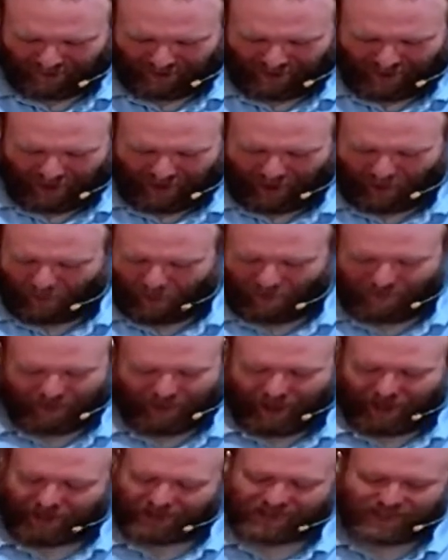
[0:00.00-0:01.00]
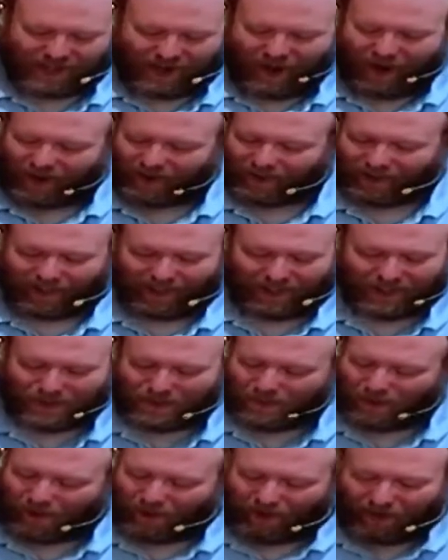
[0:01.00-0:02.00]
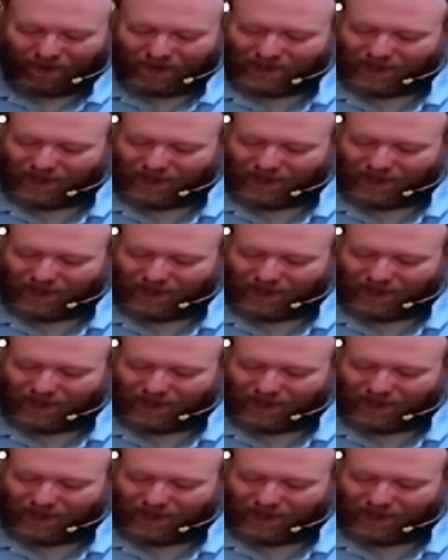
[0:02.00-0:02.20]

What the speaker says: However, that is not the experience